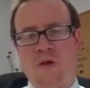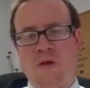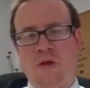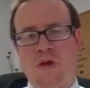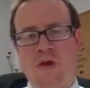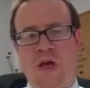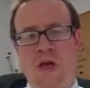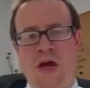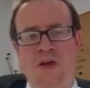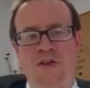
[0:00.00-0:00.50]

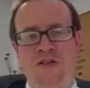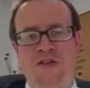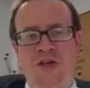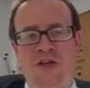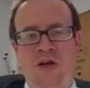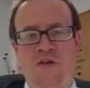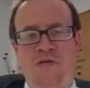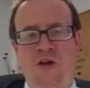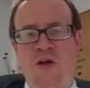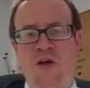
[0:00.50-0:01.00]
Yeah,
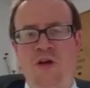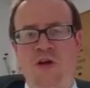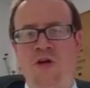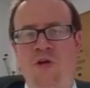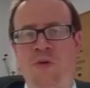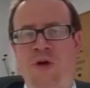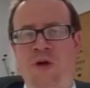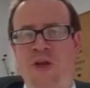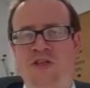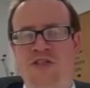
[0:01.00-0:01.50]
if I can
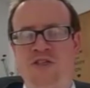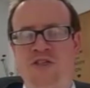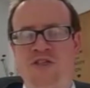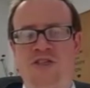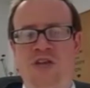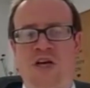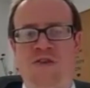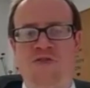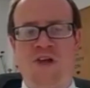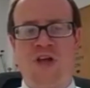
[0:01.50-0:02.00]
come in, I'd just
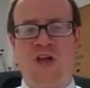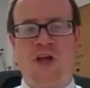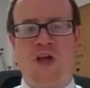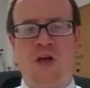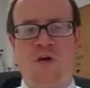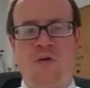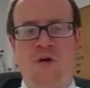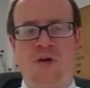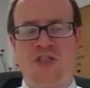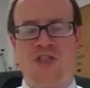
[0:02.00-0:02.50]
definitely
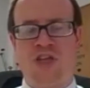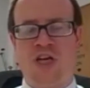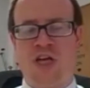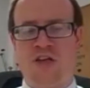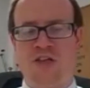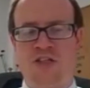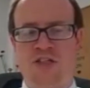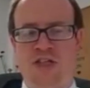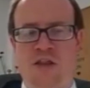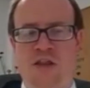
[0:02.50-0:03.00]
echo what
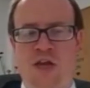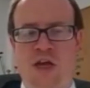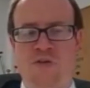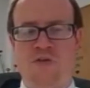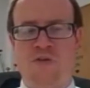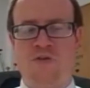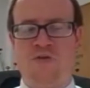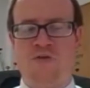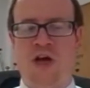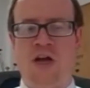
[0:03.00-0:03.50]
Cheyenne said there.
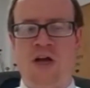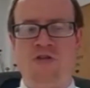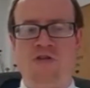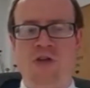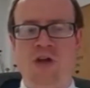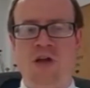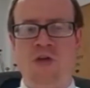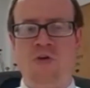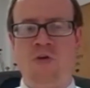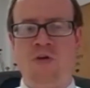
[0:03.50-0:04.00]
For veterinary,
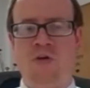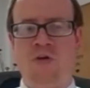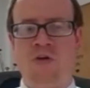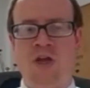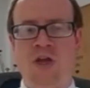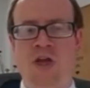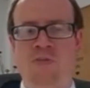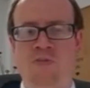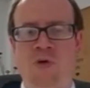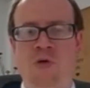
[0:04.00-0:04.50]
you will
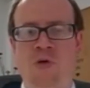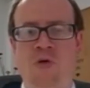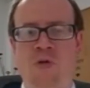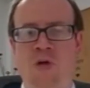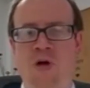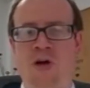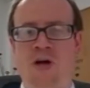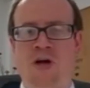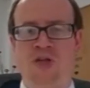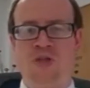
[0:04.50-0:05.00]
need more
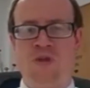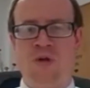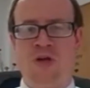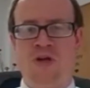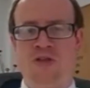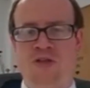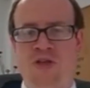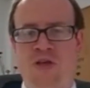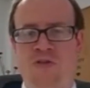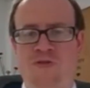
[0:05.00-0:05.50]
work
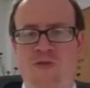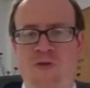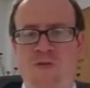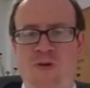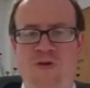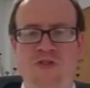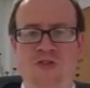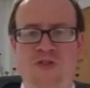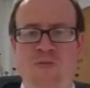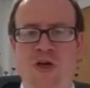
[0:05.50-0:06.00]
experience than if you
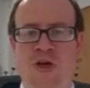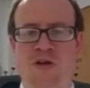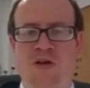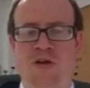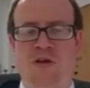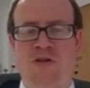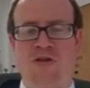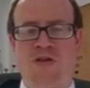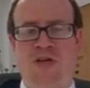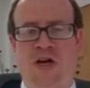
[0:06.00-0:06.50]
want to be a
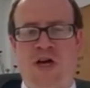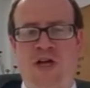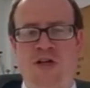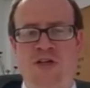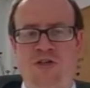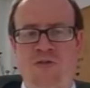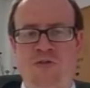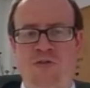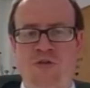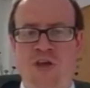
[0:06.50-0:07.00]
doctor,
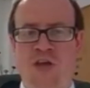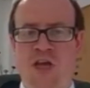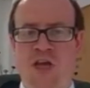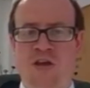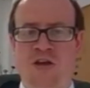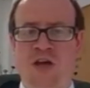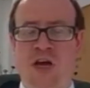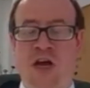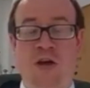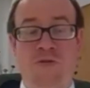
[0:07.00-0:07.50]
and you will
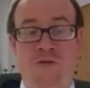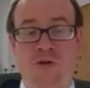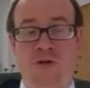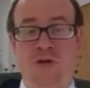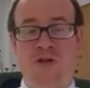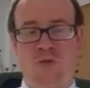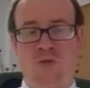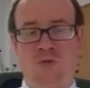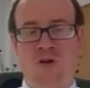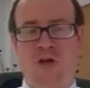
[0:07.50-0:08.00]
need
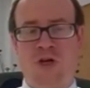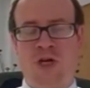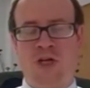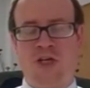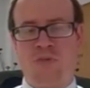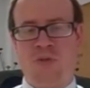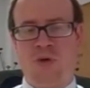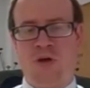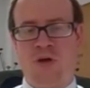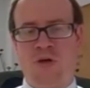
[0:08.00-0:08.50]
diverse work
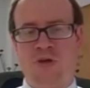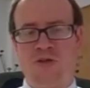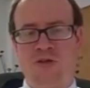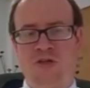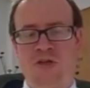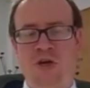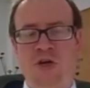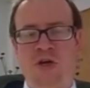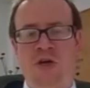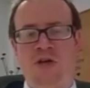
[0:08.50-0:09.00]

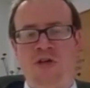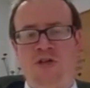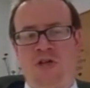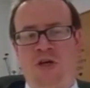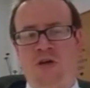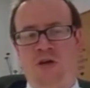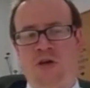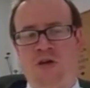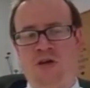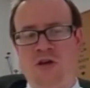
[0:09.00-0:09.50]
experience.
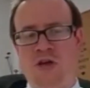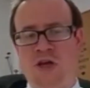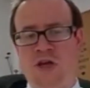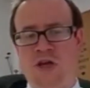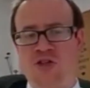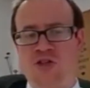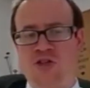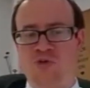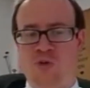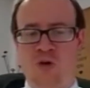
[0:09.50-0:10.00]
So you'd
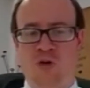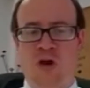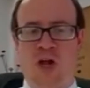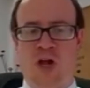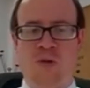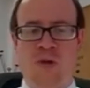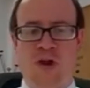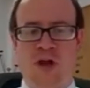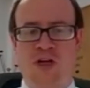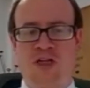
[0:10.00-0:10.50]
need small
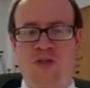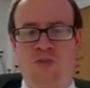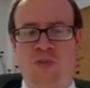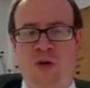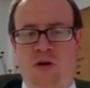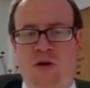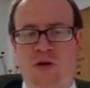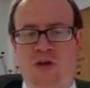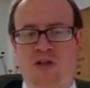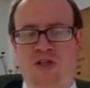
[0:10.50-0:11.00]
animal
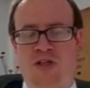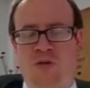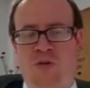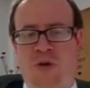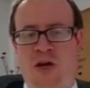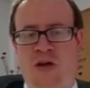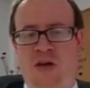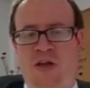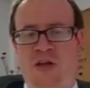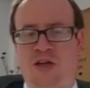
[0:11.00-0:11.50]
experience, you
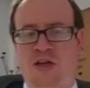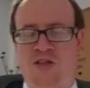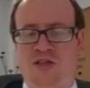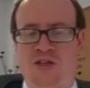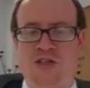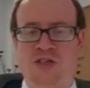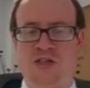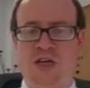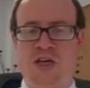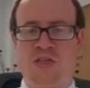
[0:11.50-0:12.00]
might need
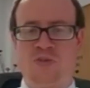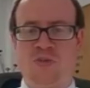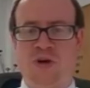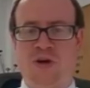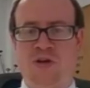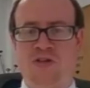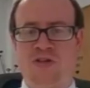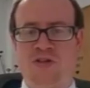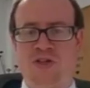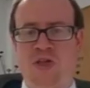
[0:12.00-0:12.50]
exotic
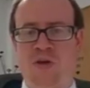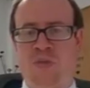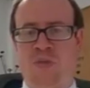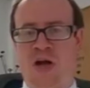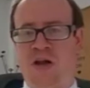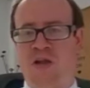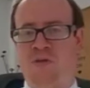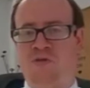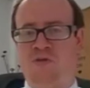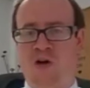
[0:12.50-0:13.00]
experience, and you
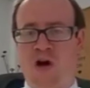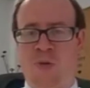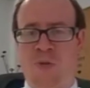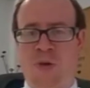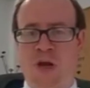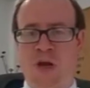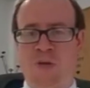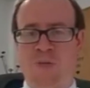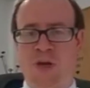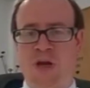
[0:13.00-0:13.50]
might need farm
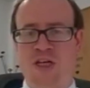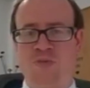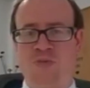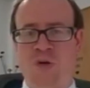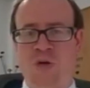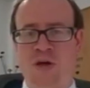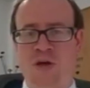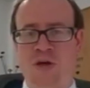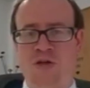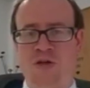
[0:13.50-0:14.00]
animal
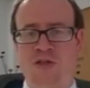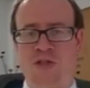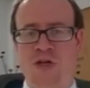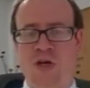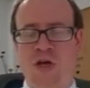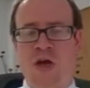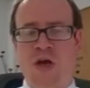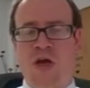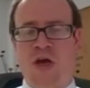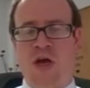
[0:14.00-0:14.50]
experience.
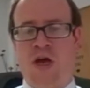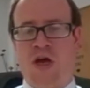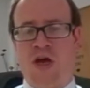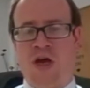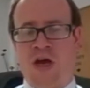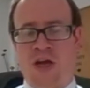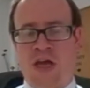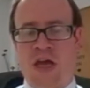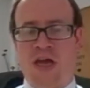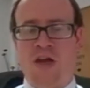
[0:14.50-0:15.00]

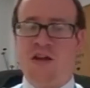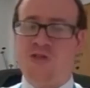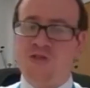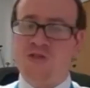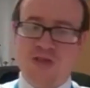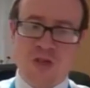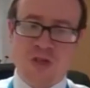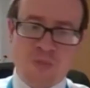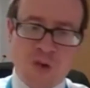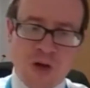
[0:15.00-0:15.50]
Again, it
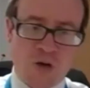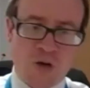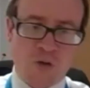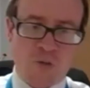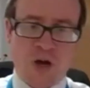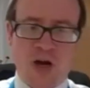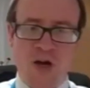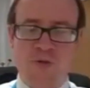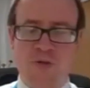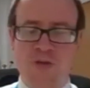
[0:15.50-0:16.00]
does depend on
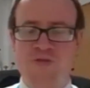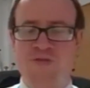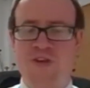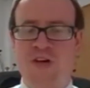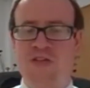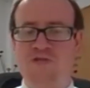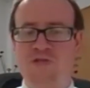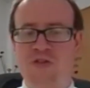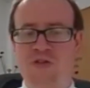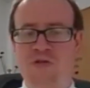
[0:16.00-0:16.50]
which
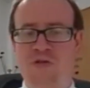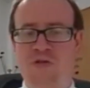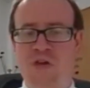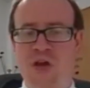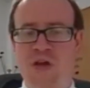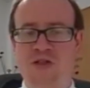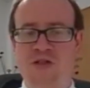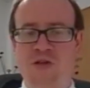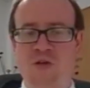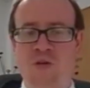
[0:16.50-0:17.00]
veterinary school you're
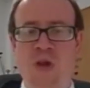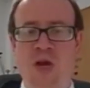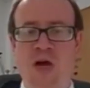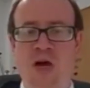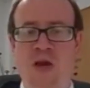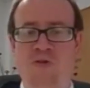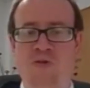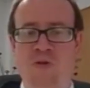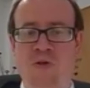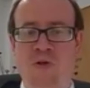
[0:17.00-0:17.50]
going to
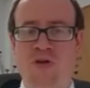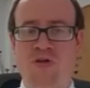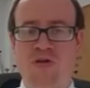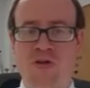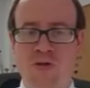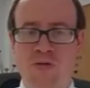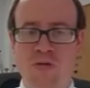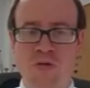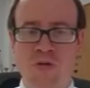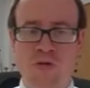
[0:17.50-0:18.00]
apply for, and
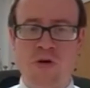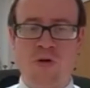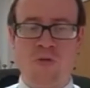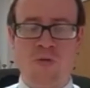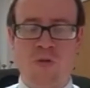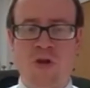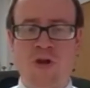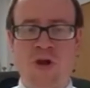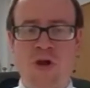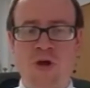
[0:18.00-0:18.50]
do look at
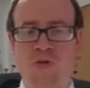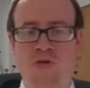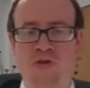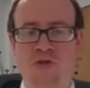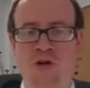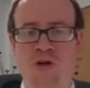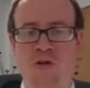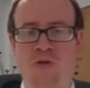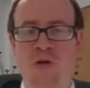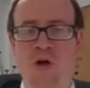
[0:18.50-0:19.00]
what they all
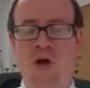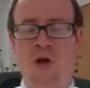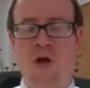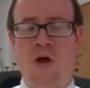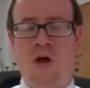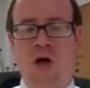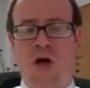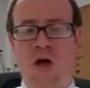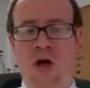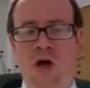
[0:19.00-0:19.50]
do.
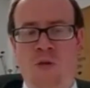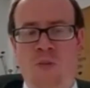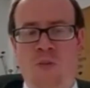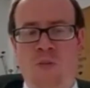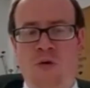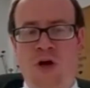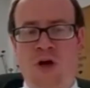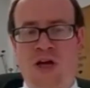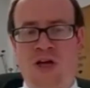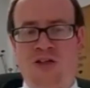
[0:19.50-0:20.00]

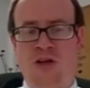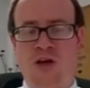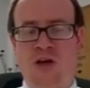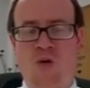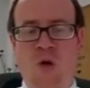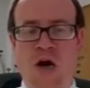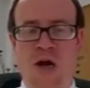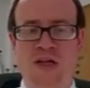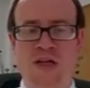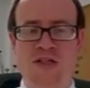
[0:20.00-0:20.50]
But it isn't
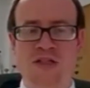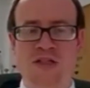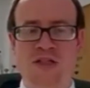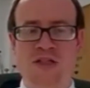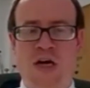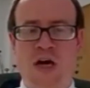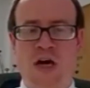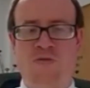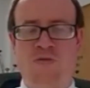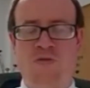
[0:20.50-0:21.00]
quite as
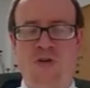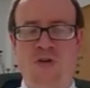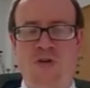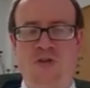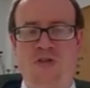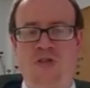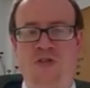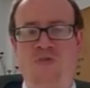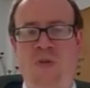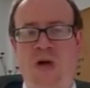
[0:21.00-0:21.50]

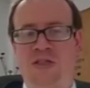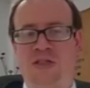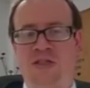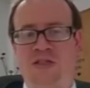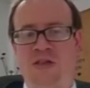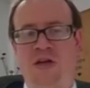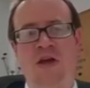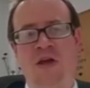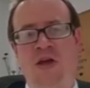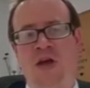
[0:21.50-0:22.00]
diverse as
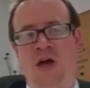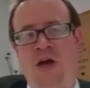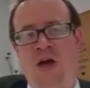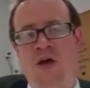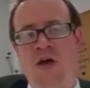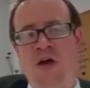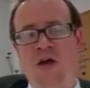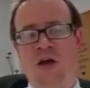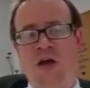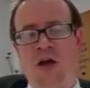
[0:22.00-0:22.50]
medicine in there.
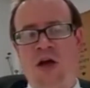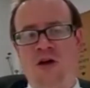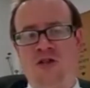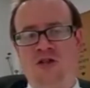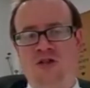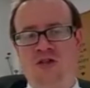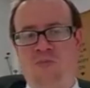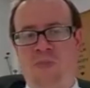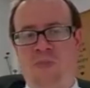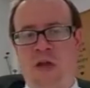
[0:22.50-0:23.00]

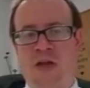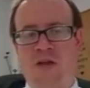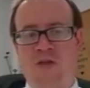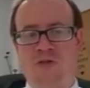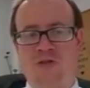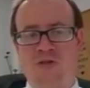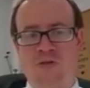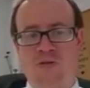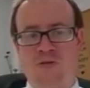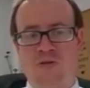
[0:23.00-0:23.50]
Some medical
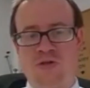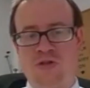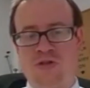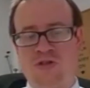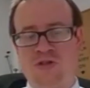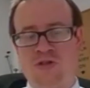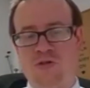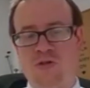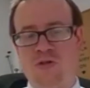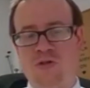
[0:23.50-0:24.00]
schools
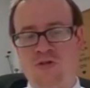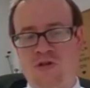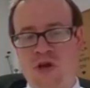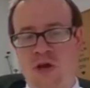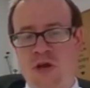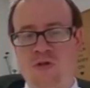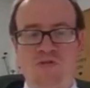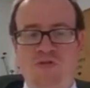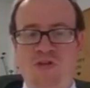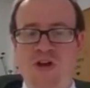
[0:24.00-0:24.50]

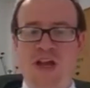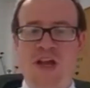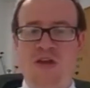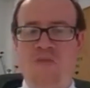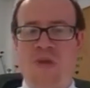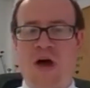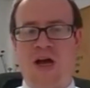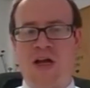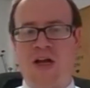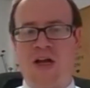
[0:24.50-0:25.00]
don't really
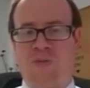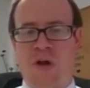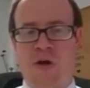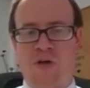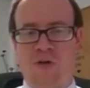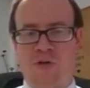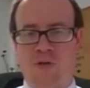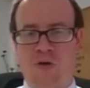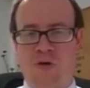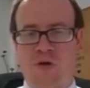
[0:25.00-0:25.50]
mind
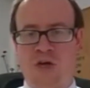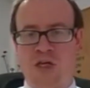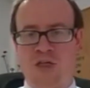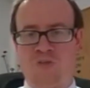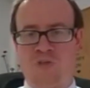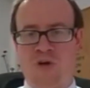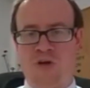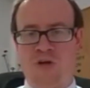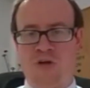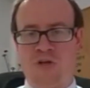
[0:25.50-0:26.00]
about the work
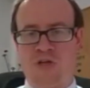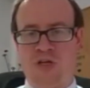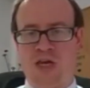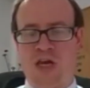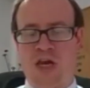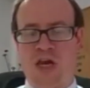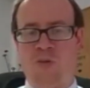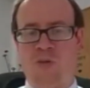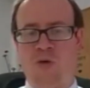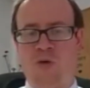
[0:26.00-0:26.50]
experience. They
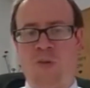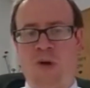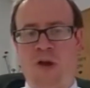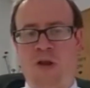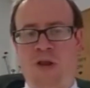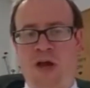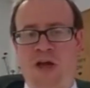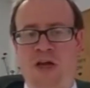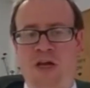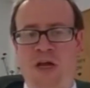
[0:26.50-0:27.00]
care more
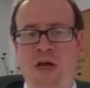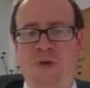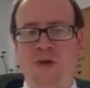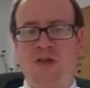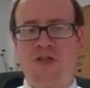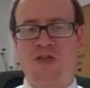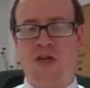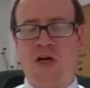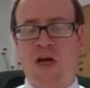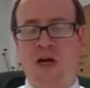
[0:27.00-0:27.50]
about the
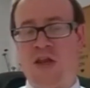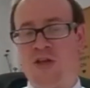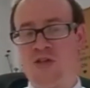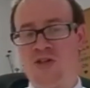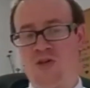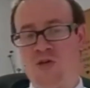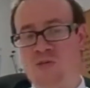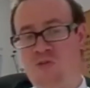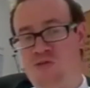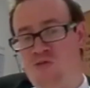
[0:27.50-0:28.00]
academics, and then some